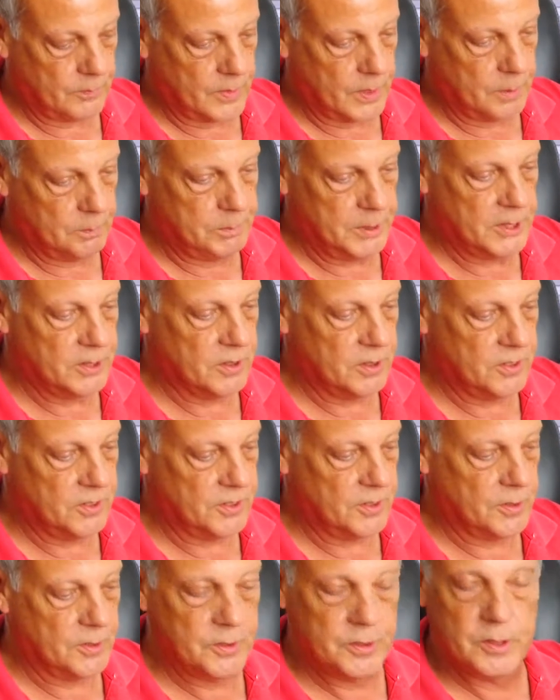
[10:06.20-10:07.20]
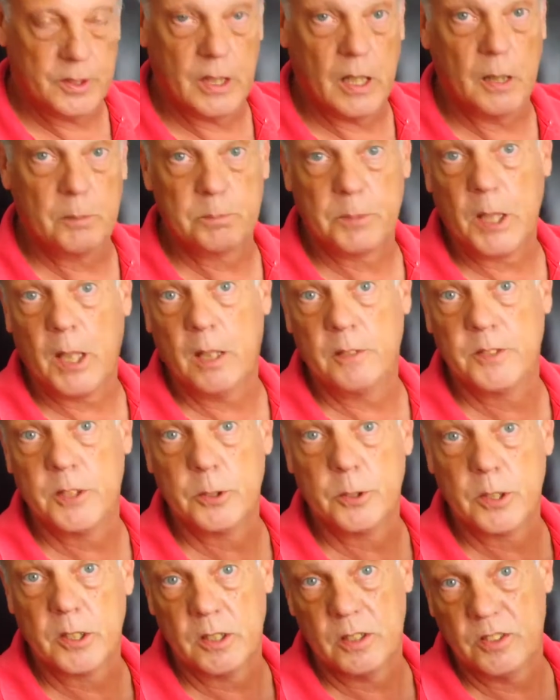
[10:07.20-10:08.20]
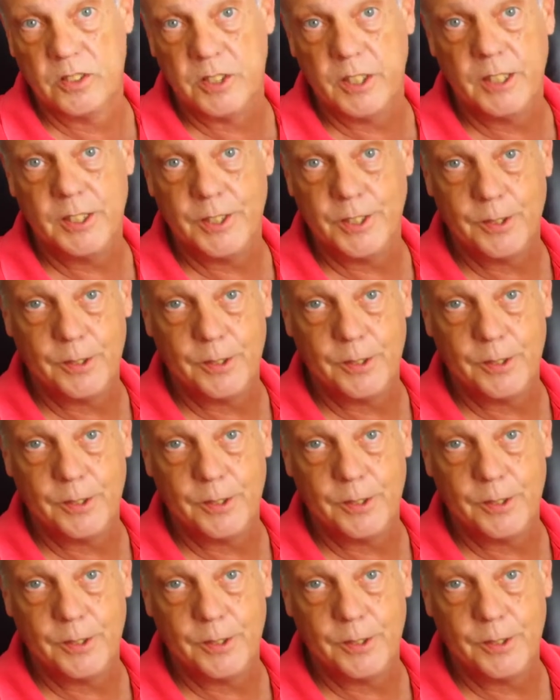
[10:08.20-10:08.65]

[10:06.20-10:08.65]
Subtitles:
because the nonprofit organization